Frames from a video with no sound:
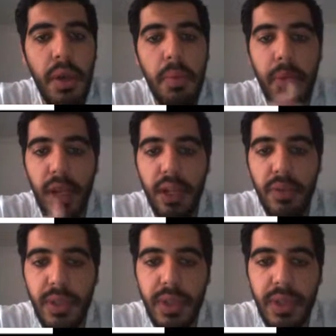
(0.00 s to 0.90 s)

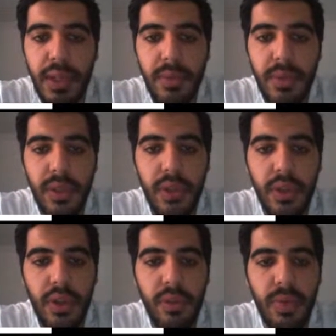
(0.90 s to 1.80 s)
management system is
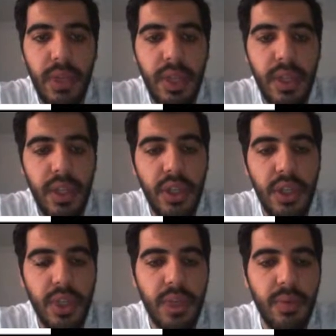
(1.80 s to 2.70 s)
going to be
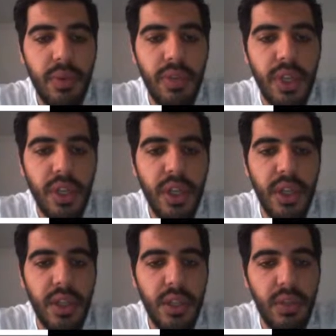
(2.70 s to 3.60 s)
essential. This project shall
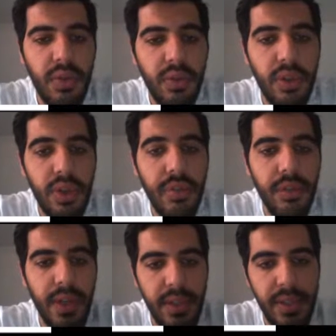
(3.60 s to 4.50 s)
include three
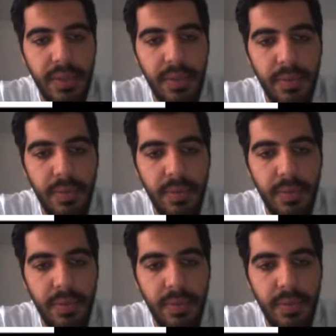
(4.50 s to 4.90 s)
phases.